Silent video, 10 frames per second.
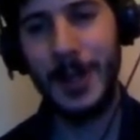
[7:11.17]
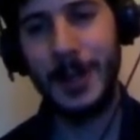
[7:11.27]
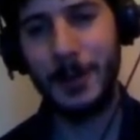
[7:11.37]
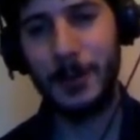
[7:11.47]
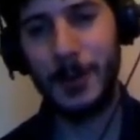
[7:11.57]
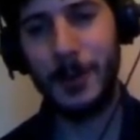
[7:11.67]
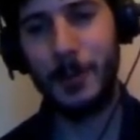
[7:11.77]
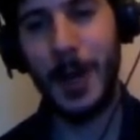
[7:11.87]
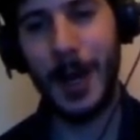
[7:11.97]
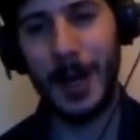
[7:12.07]
They flirt
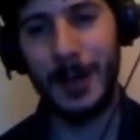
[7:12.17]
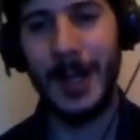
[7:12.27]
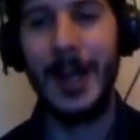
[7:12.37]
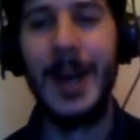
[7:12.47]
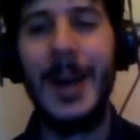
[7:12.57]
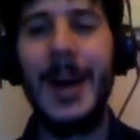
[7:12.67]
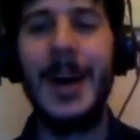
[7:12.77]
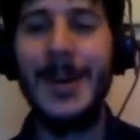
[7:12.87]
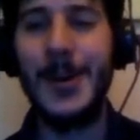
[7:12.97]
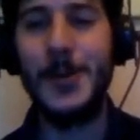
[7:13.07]
by haggling.
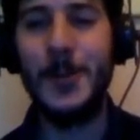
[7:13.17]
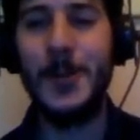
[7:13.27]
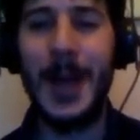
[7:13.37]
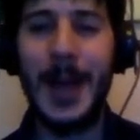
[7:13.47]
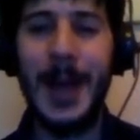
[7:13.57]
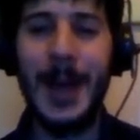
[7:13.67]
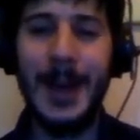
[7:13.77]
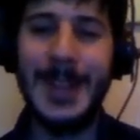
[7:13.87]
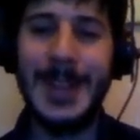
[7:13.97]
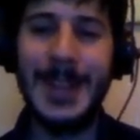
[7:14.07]

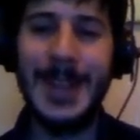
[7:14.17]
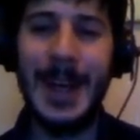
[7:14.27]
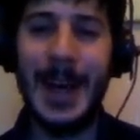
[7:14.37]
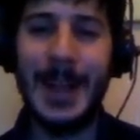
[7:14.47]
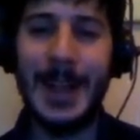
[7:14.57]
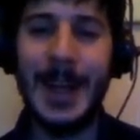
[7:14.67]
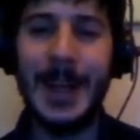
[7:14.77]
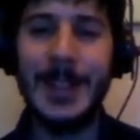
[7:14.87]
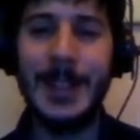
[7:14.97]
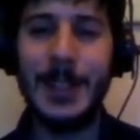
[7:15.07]
That
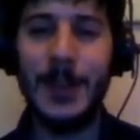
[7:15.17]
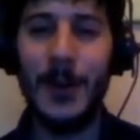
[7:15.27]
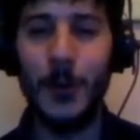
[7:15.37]
is the song.